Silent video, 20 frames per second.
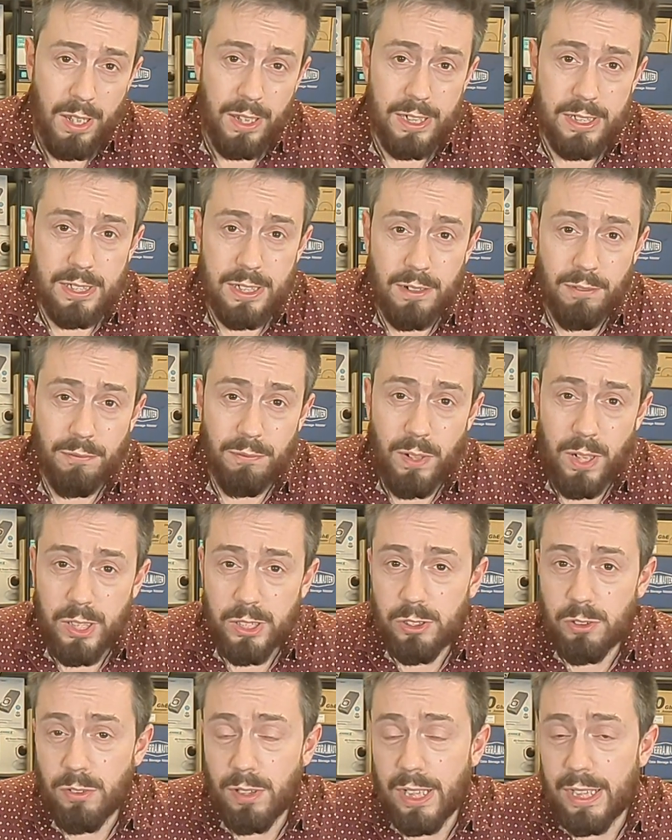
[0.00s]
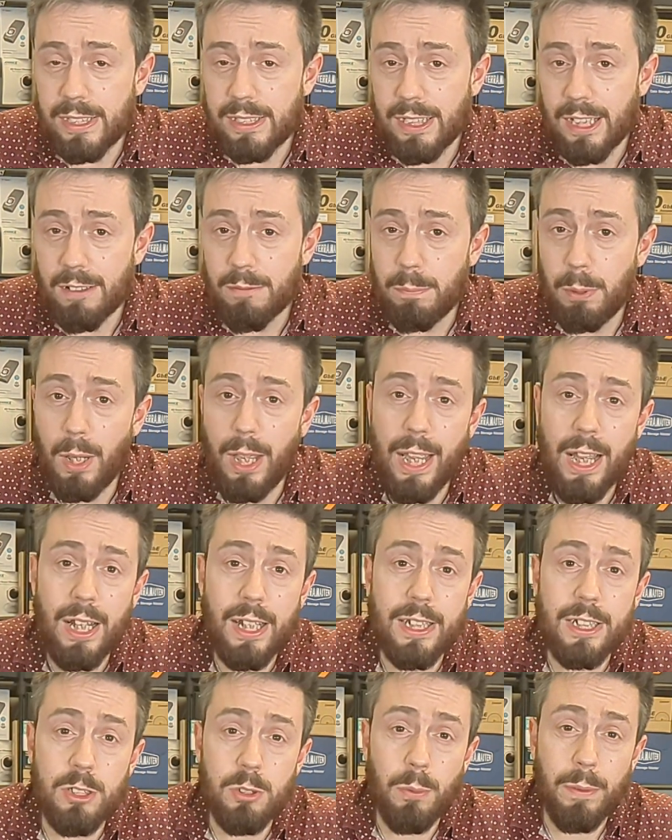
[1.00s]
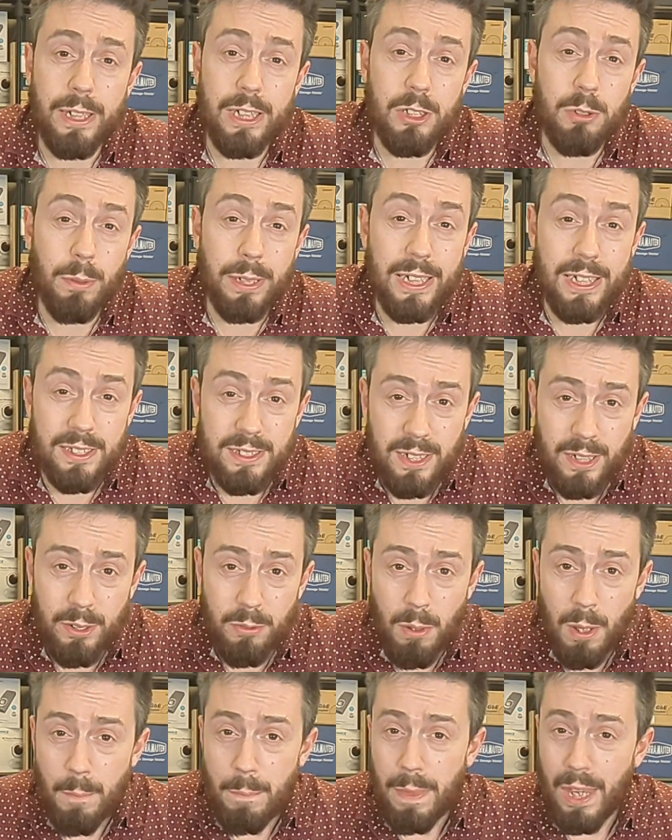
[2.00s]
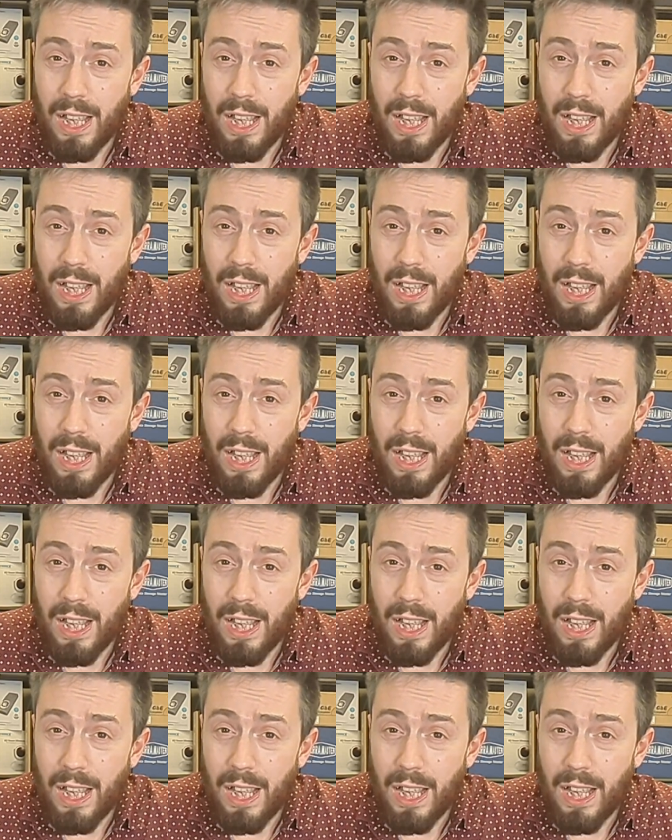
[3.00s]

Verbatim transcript: this is the first release they've put out in 2022,